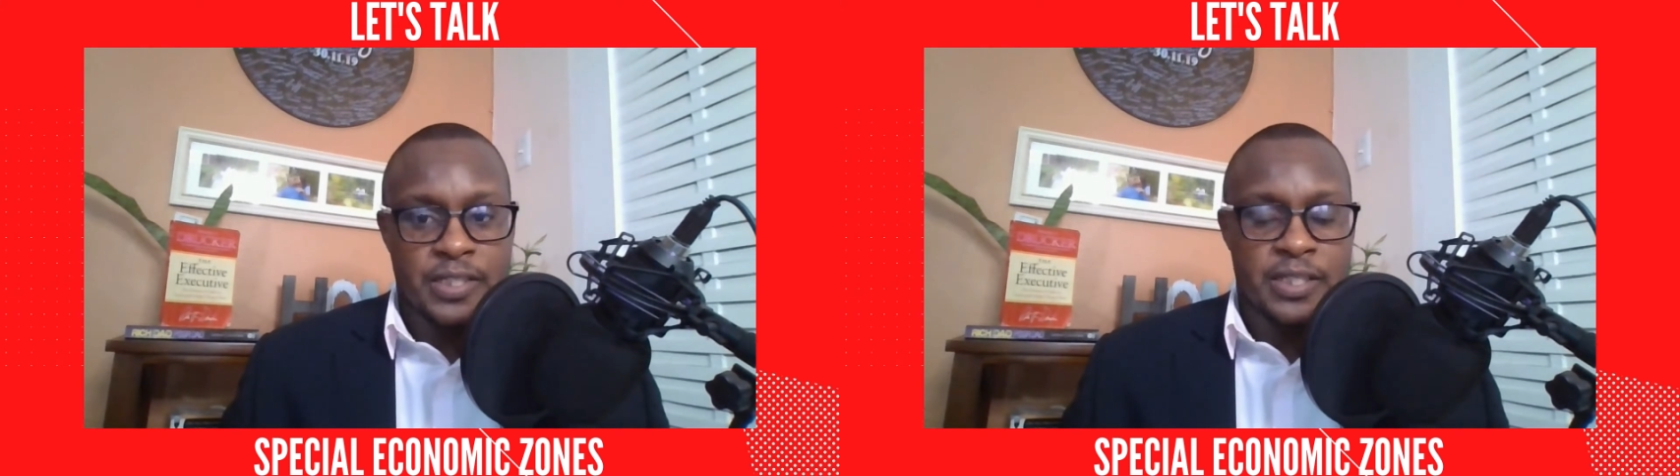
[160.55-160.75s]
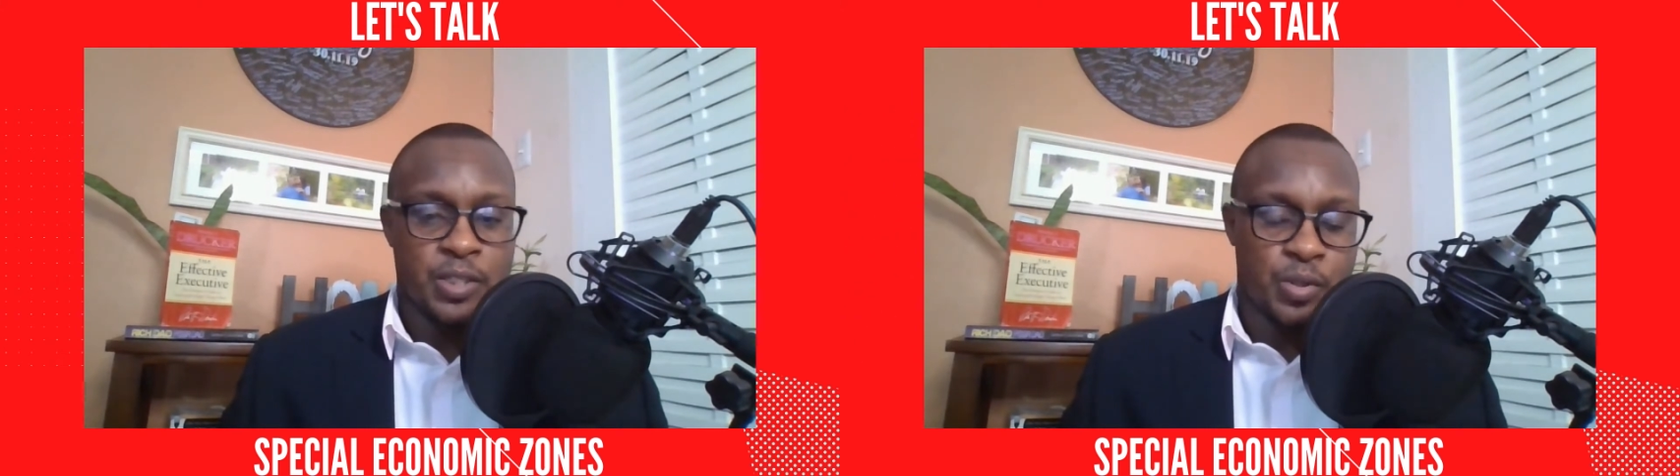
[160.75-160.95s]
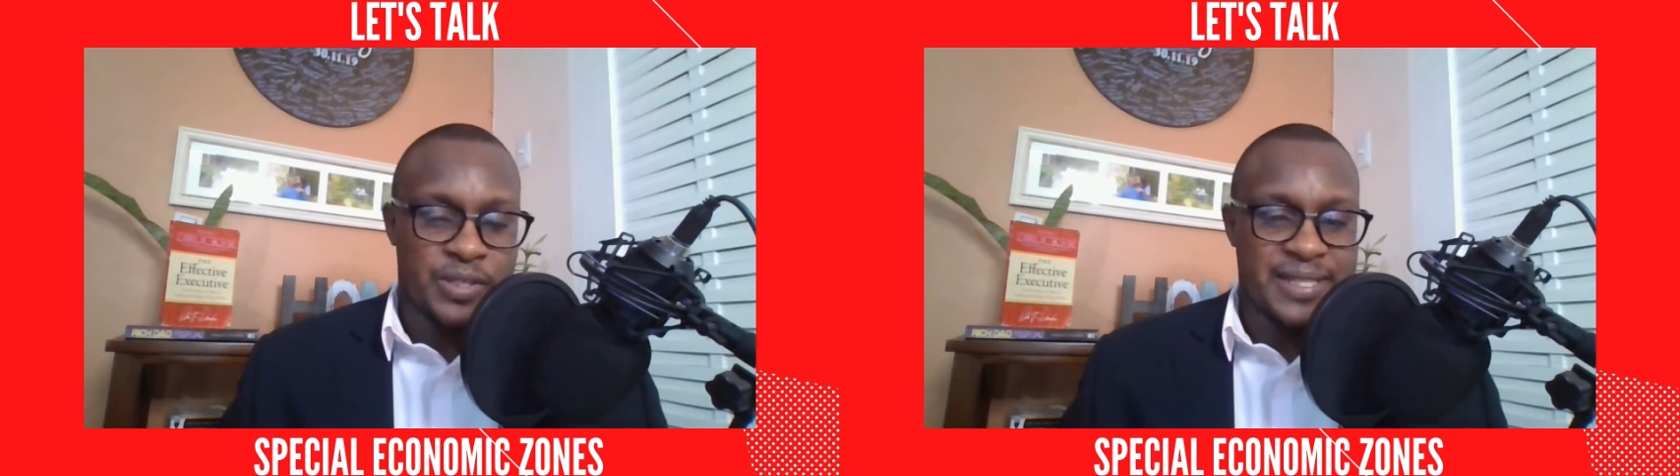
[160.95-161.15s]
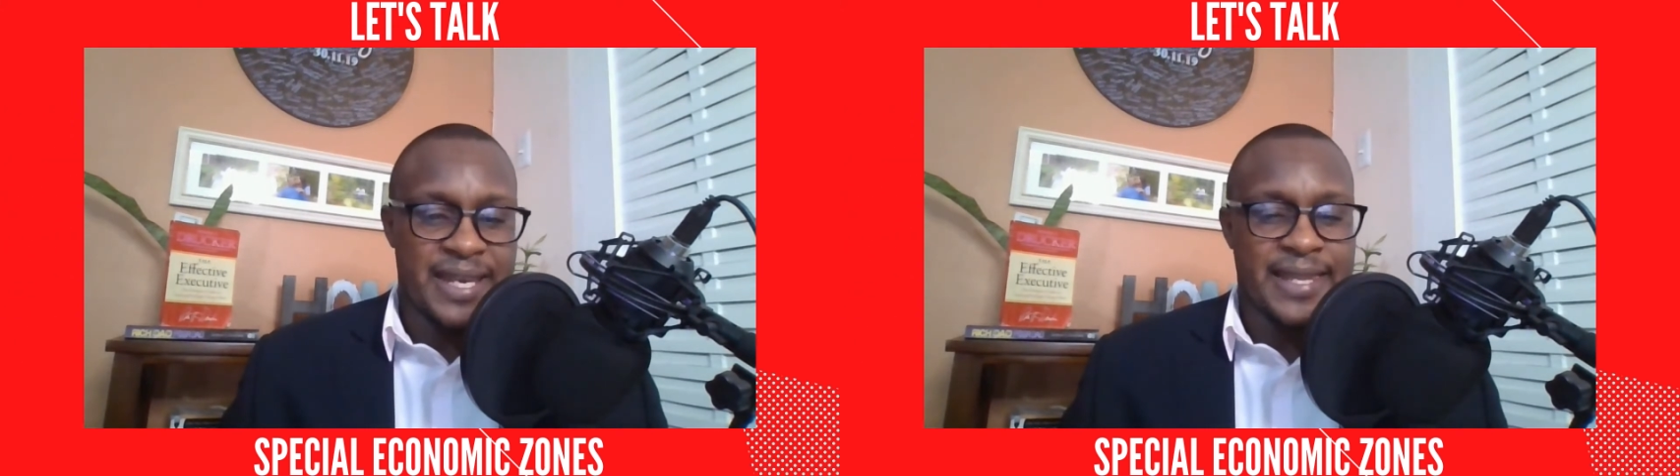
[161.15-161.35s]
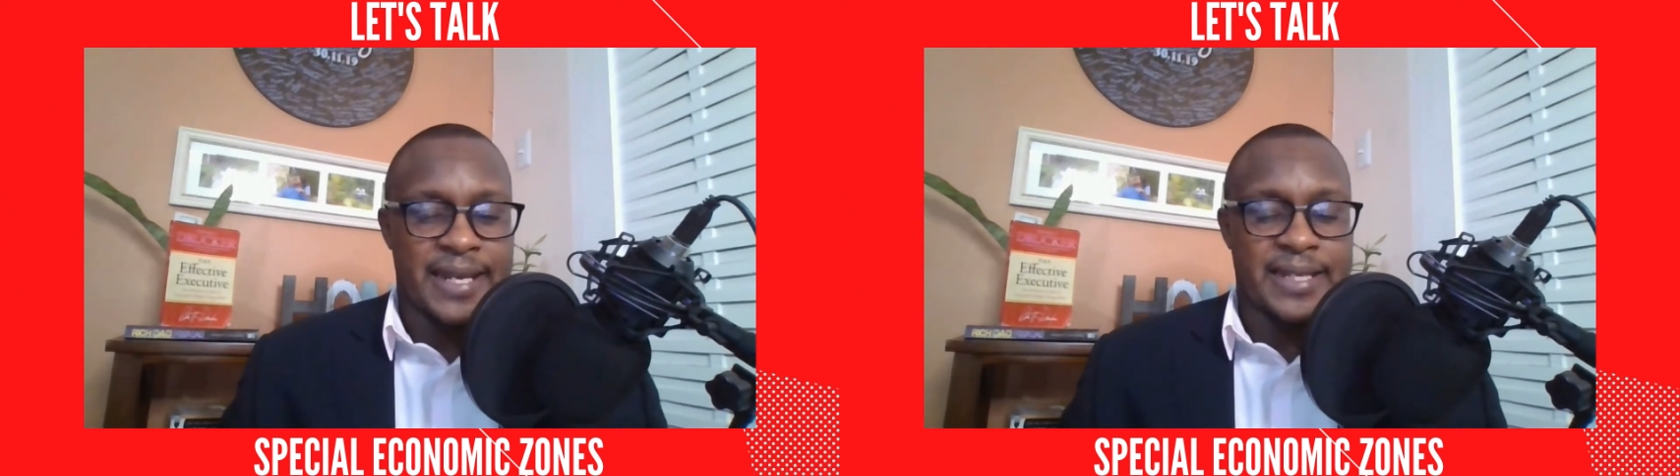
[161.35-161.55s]
you could say
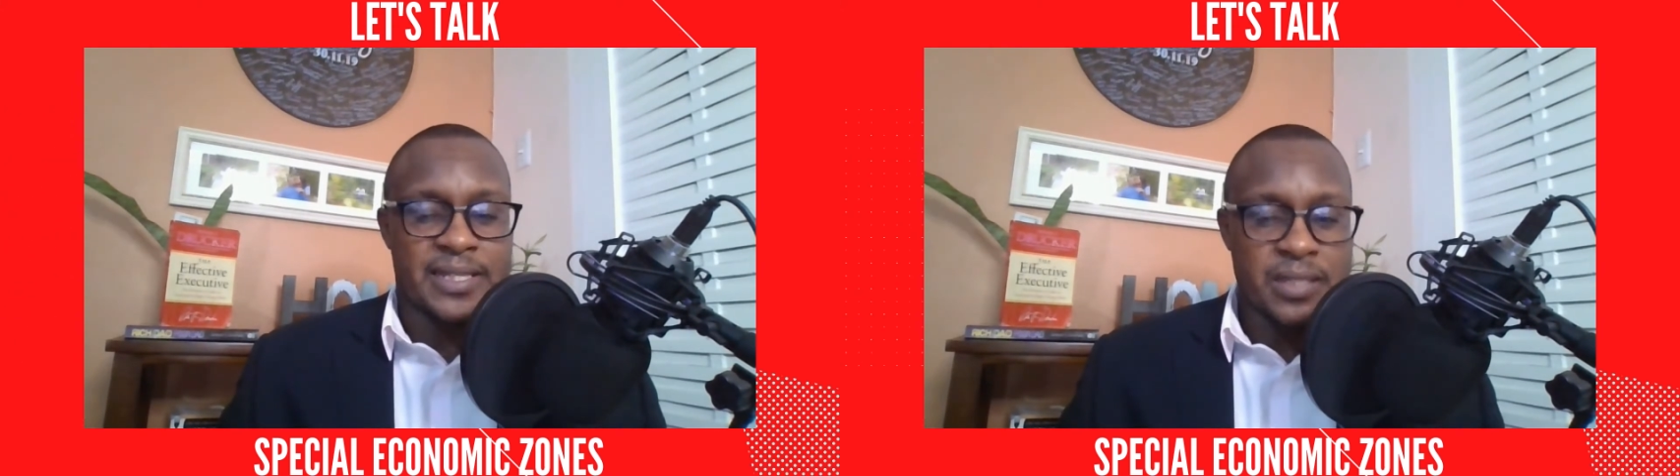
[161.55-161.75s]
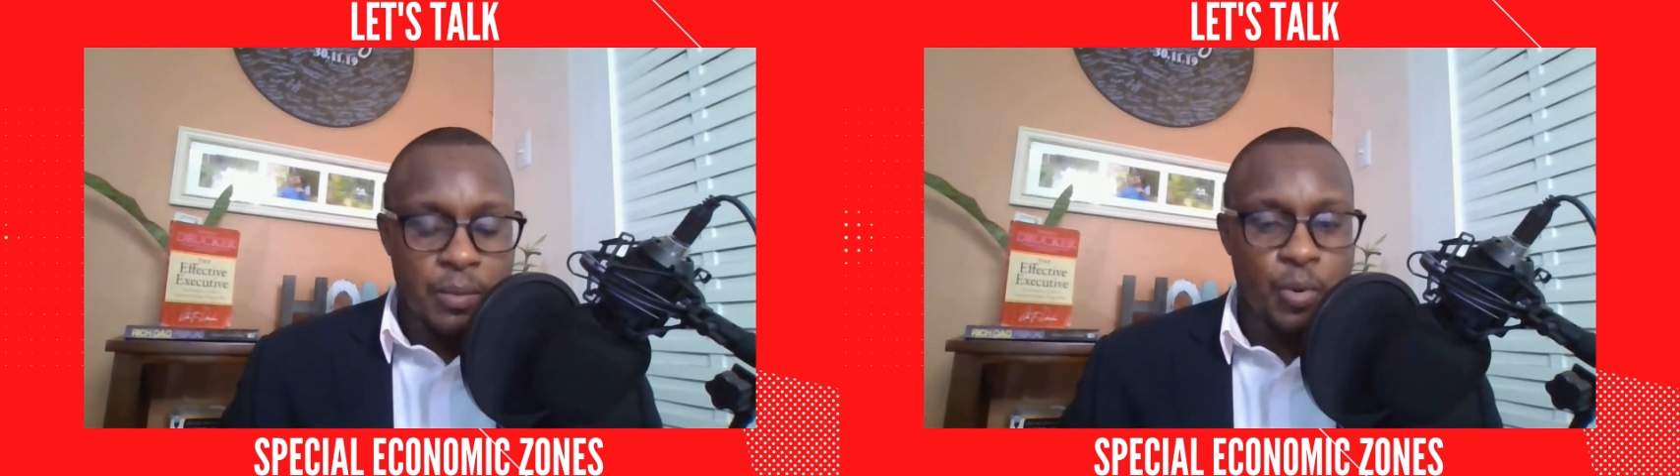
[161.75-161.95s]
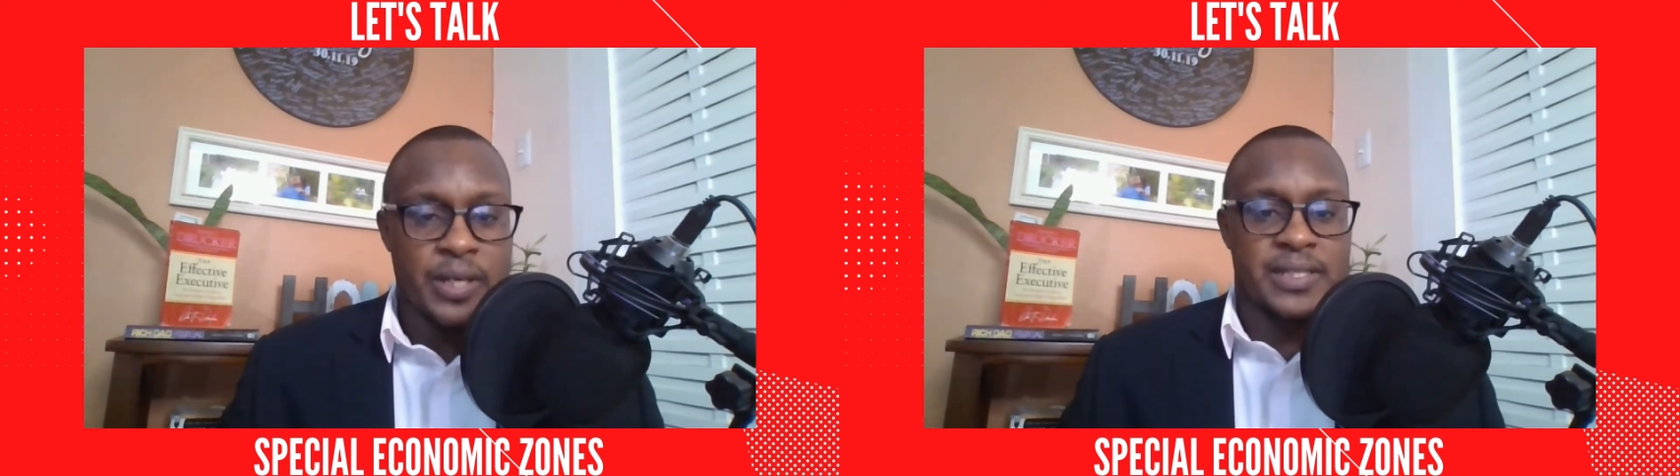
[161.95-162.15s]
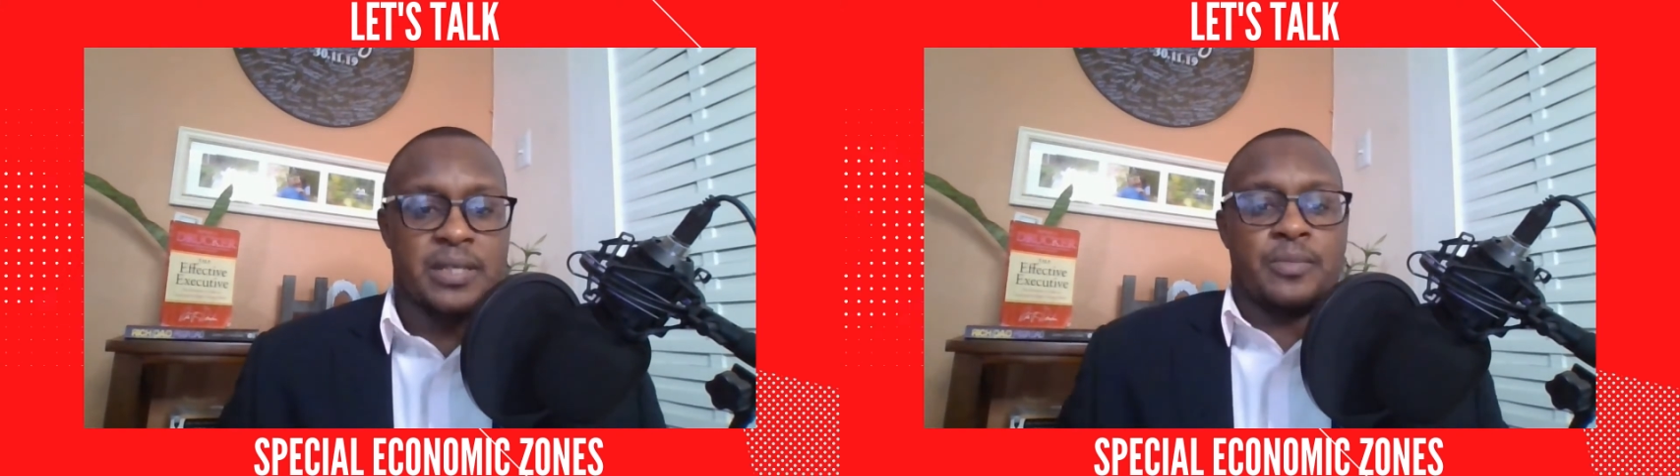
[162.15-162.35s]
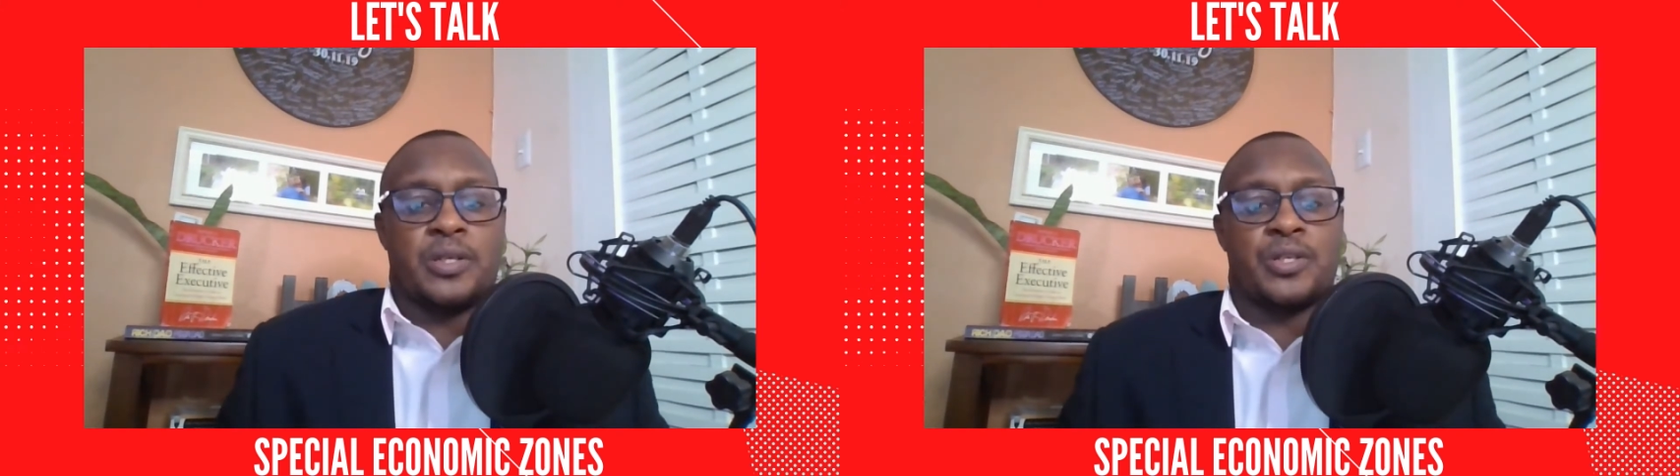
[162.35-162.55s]
that it's somewhat similar